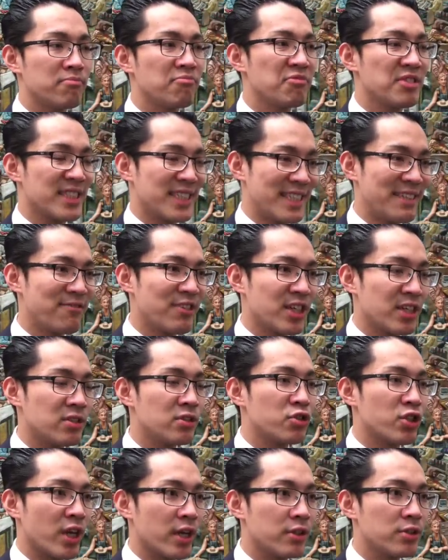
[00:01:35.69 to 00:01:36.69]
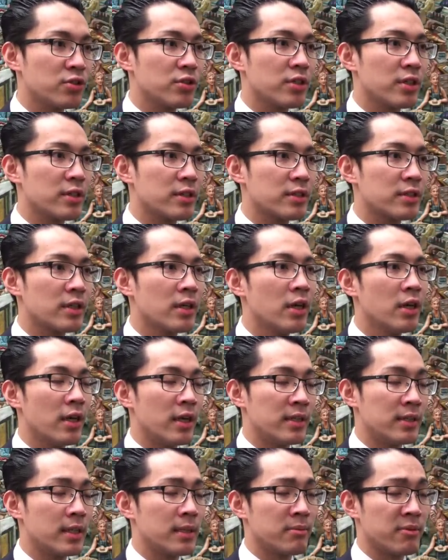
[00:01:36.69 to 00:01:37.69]
significant changes
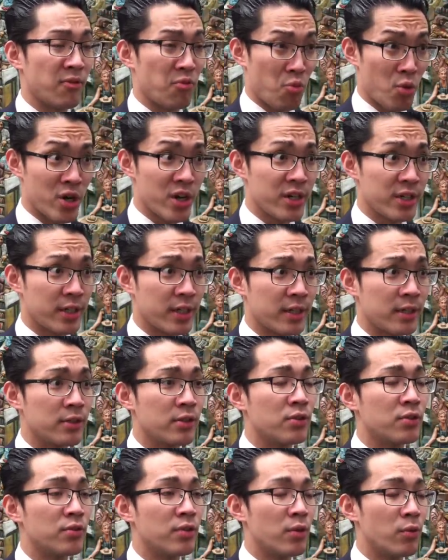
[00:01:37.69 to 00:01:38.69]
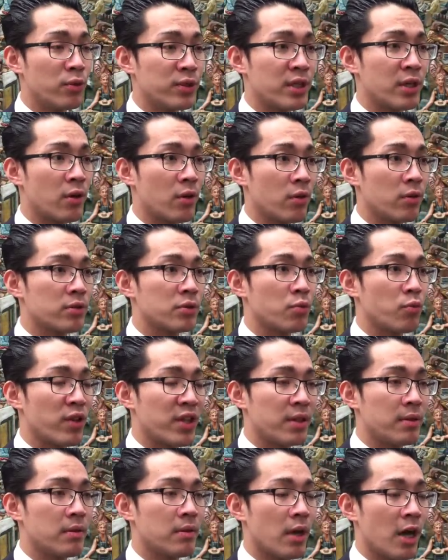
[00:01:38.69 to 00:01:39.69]
in terms of wording to the audit clause
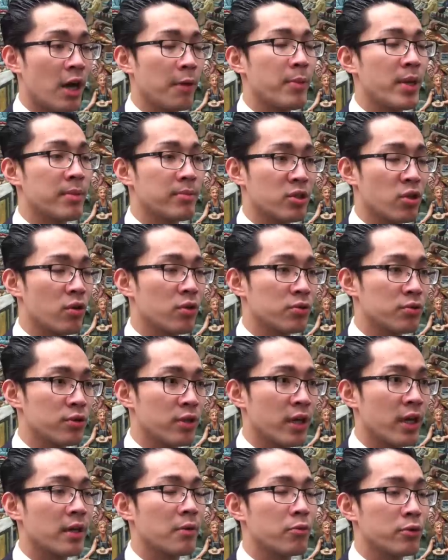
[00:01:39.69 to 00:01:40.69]
within IBM's contract,